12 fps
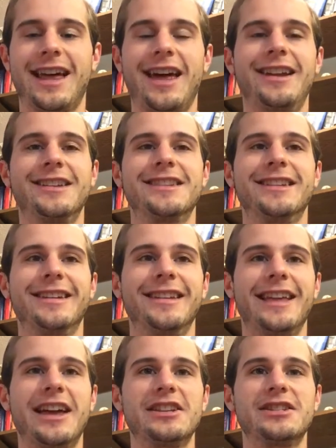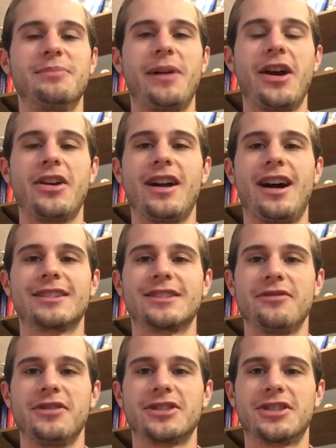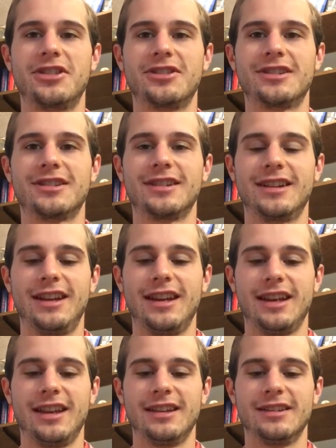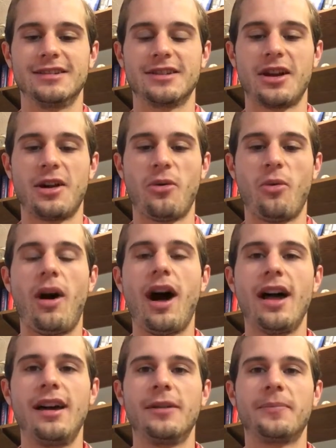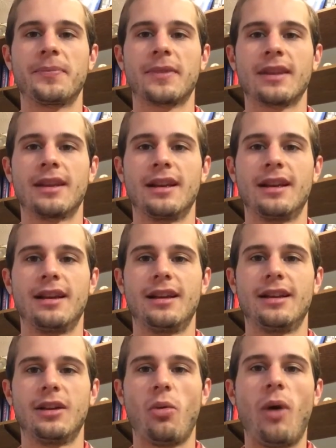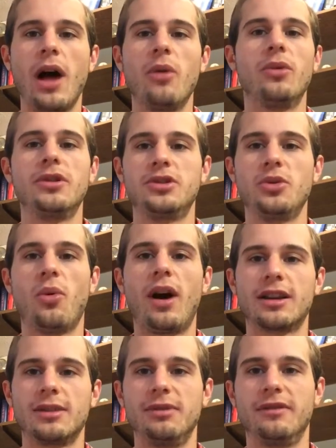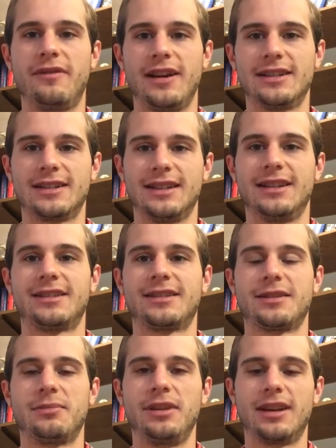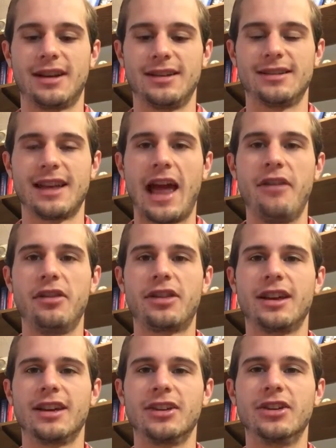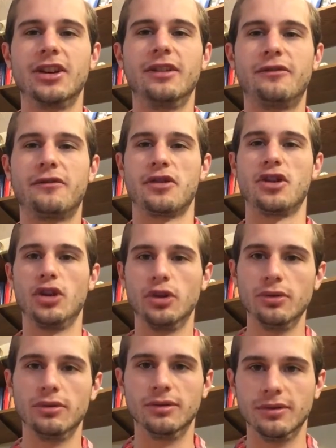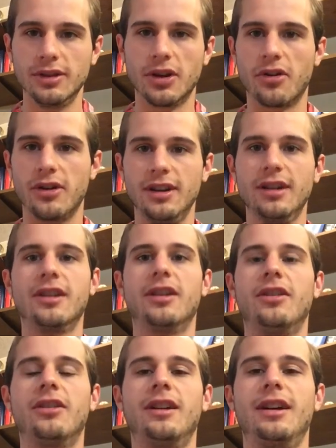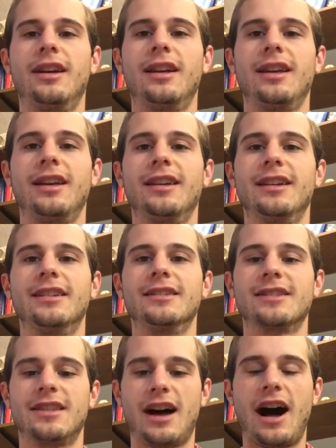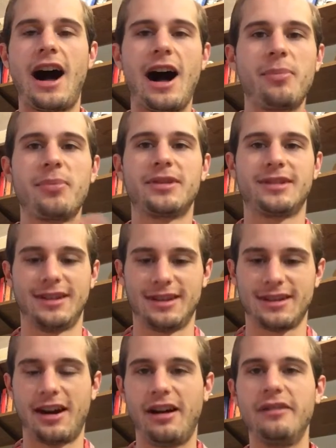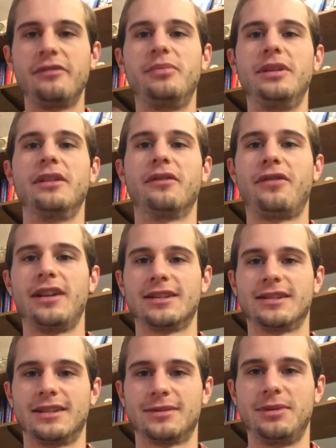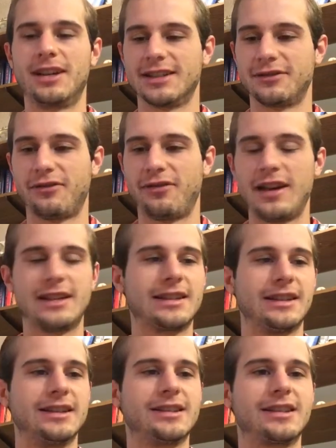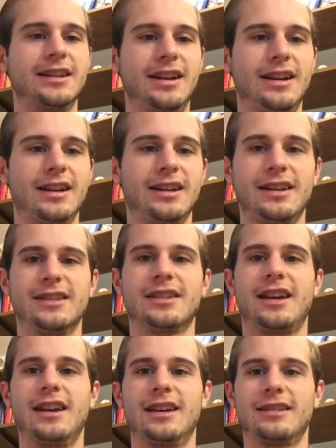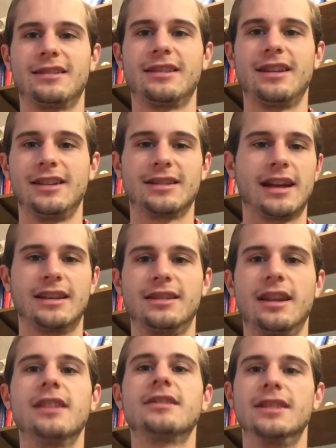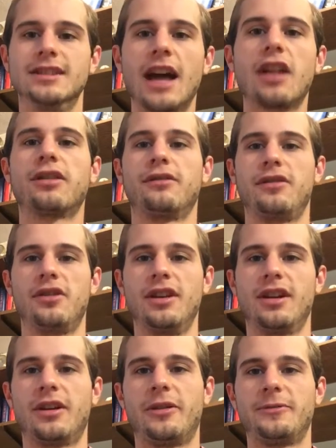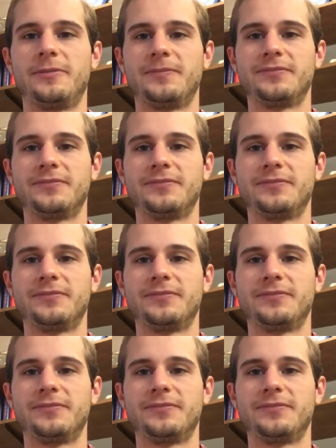That is the that is the paradox of the search is why why would you want to be faceless? Because everything good for you, your ego, is the opposite of being faceless because faceless is like is like is the death of your ego.